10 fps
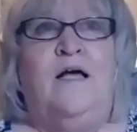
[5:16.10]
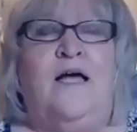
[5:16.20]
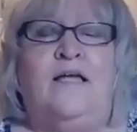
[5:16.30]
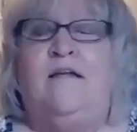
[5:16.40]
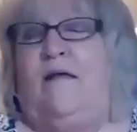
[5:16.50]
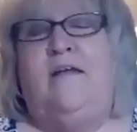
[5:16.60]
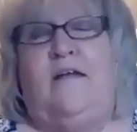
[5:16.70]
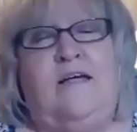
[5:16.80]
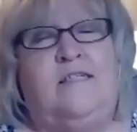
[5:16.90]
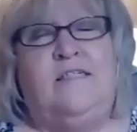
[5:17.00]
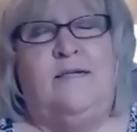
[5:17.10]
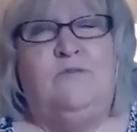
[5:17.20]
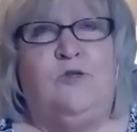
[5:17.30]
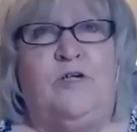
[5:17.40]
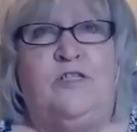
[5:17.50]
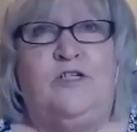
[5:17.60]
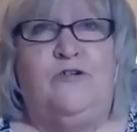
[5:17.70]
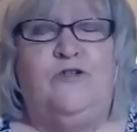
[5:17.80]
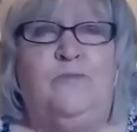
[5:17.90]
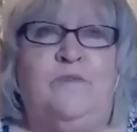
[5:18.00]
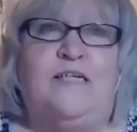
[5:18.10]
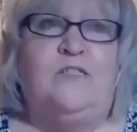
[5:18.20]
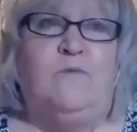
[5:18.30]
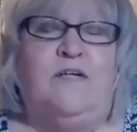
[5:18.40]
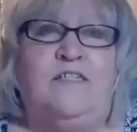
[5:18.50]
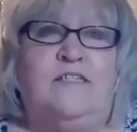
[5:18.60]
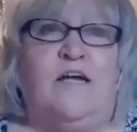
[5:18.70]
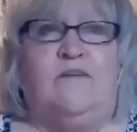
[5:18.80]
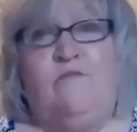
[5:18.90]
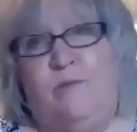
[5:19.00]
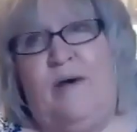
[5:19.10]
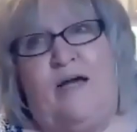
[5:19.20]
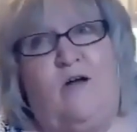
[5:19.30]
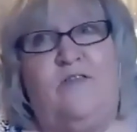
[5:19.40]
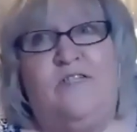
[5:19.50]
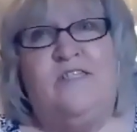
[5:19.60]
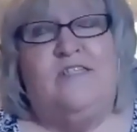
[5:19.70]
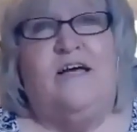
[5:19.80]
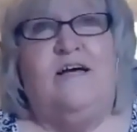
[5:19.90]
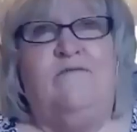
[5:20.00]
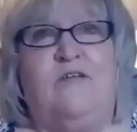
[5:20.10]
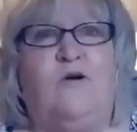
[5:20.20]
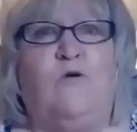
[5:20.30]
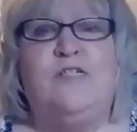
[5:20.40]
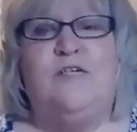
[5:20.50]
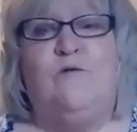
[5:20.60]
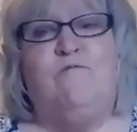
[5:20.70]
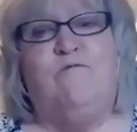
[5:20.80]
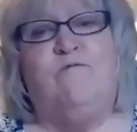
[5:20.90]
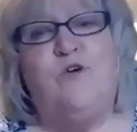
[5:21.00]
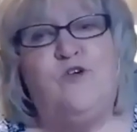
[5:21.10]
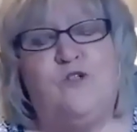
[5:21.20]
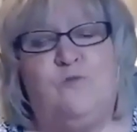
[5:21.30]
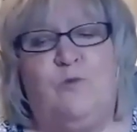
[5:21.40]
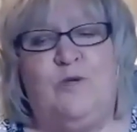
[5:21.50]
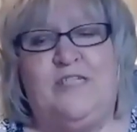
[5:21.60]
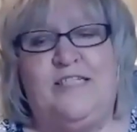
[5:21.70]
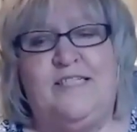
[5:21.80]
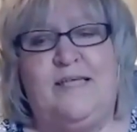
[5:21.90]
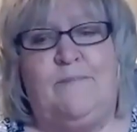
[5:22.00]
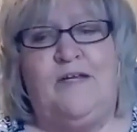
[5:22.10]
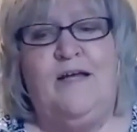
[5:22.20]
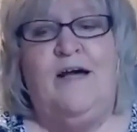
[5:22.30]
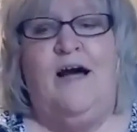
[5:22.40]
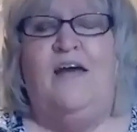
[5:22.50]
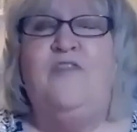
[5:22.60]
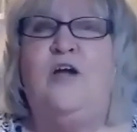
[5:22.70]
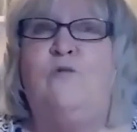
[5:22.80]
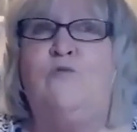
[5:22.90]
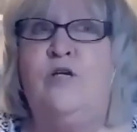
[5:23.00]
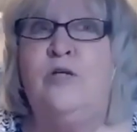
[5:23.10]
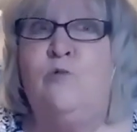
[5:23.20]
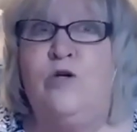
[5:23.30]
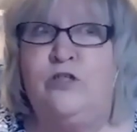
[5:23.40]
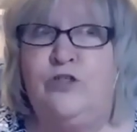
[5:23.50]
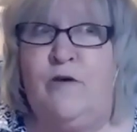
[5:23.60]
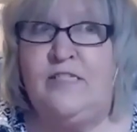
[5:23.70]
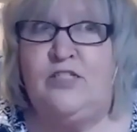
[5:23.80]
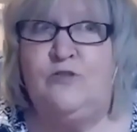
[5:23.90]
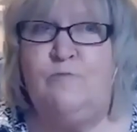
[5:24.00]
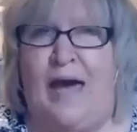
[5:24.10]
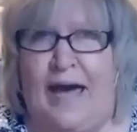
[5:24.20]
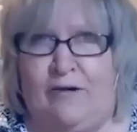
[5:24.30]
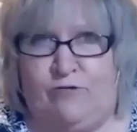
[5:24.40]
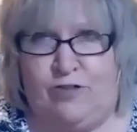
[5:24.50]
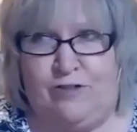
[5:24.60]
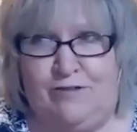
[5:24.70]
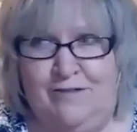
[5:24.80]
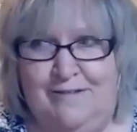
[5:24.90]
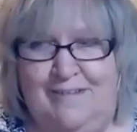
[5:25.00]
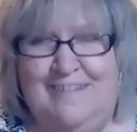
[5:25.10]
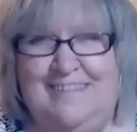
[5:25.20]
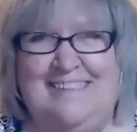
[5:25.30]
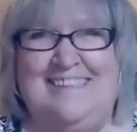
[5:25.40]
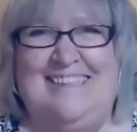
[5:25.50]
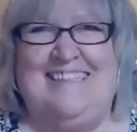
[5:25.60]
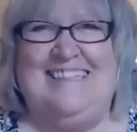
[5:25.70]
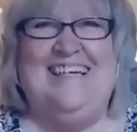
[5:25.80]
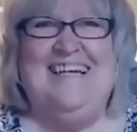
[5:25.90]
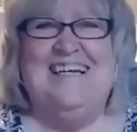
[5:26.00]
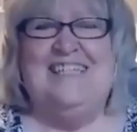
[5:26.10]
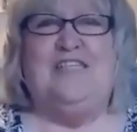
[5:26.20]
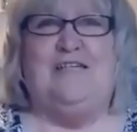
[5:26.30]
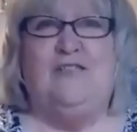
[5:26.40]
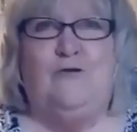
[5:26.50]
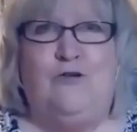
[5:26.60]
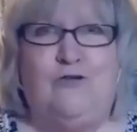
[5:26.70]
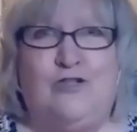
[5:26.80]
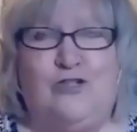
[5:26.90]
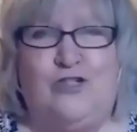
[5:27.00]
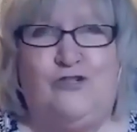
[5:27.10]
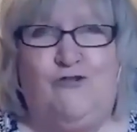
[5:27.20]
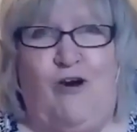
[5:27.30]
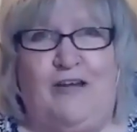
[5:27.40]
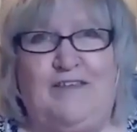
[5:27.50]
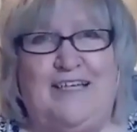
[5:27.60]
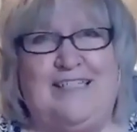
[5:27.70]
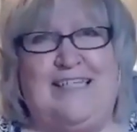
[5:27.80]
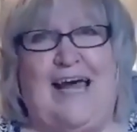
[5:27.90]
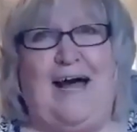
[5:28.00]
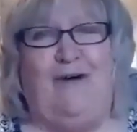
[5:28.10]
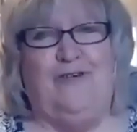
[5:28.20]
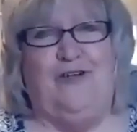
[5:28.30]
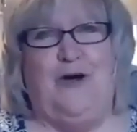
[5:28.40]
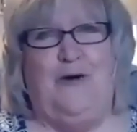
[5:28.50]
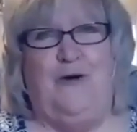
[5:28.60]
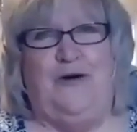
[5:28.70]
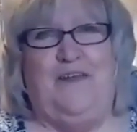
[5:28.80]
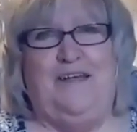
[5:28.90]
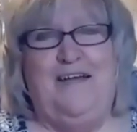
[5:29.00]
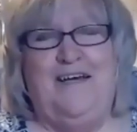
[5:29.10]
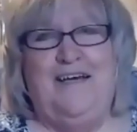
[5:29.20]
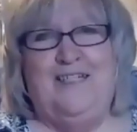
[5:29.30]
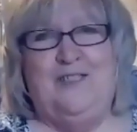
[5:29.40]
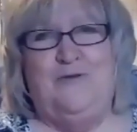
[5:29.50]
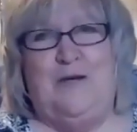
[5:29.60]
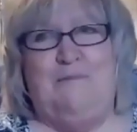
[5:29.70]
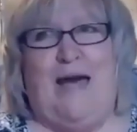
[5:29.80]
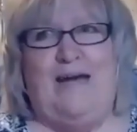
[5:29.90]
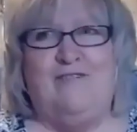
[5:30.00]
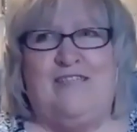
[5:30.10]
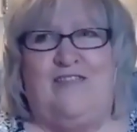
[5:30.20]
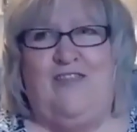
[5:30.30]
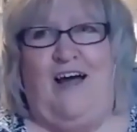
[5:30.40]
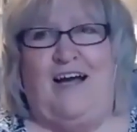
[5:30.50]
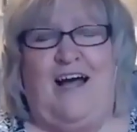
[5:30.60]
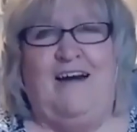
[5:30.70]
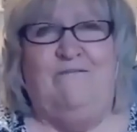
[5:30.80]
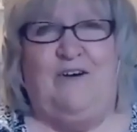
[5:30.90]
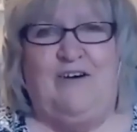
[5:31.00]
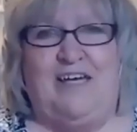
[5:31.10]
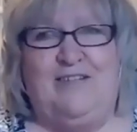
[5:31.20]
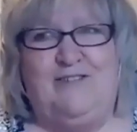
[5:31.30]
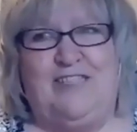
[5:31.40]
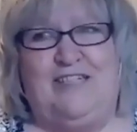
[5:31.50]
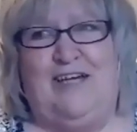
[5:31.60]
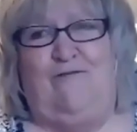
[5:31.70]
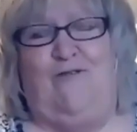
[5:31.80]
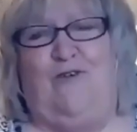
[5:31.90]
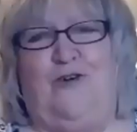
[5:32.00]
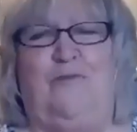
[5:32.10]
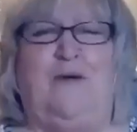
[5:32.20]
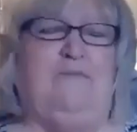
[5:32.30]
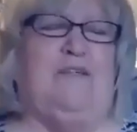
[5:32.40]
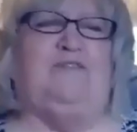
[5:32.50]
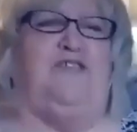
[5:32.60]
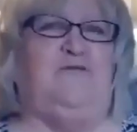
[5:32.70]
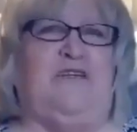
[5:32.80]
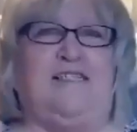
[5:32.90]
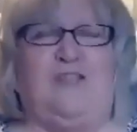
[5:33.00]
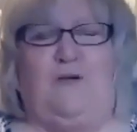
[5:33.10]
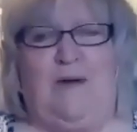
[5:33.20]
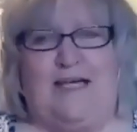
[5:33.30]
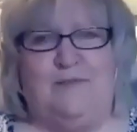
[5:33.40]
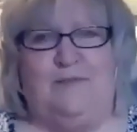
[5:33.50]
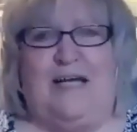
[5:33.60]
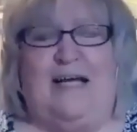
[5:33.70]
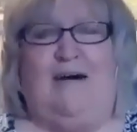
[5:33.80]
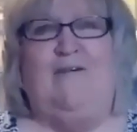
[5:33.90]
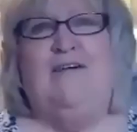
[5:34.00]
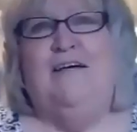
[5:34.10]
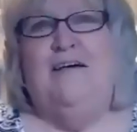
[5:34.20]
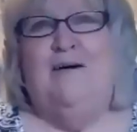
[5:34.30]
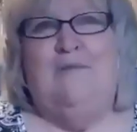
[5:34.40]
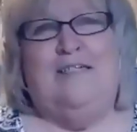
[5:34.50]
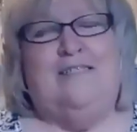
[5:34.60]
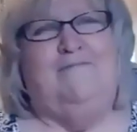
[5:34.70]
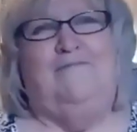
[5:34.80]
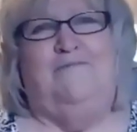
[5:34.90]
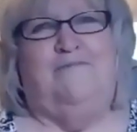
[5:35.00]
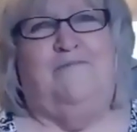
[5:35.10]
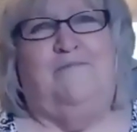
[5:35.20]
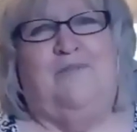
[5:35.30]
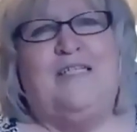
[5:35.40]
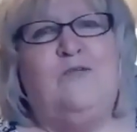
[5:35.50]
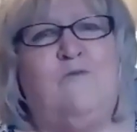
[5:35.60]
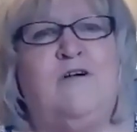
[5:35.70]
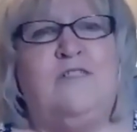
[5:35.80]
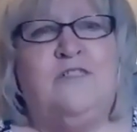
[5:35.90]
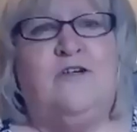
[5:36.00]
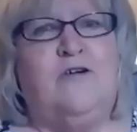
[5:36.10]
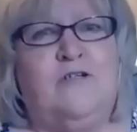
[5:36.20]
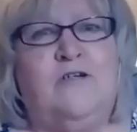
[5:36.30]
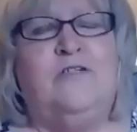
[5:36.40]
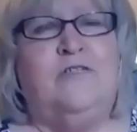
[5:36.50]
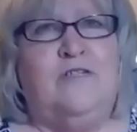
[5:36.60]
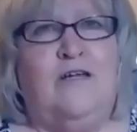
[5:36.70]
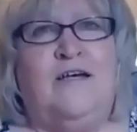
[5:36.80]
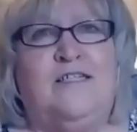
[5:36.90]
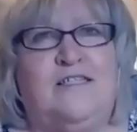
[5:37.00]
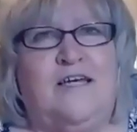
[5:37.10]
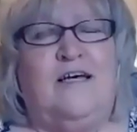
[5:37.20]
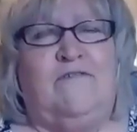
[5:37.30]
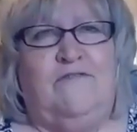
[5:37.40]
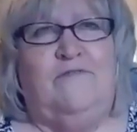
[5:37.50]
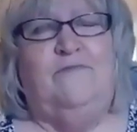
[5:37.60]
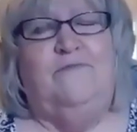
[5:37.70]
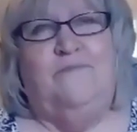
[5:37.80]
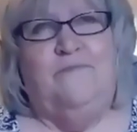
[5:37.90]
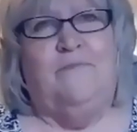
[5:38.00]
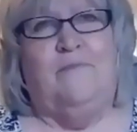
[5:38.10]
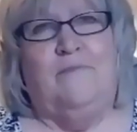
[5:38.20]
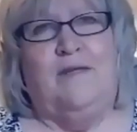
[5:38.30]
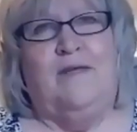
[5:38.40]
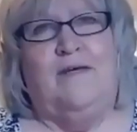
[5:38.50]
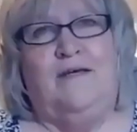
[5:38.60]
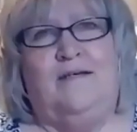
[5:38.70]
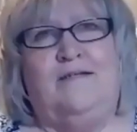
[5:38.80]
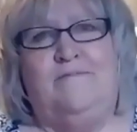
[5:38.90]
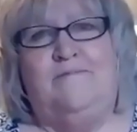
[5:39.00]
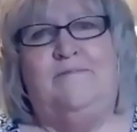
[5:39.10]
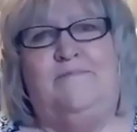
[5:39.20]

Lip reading: And I ended up joining the group, and that's when I discovered about all this stuff. And of course, at first, when we did something, I thought it really weird tracing patterns because I was so used to just drawing things out, you know, and then doing patterns. I thought I kind of felt guilty there for a little bit, but shoot, that's all past me now. But that's where I started learning a lot of stuff. And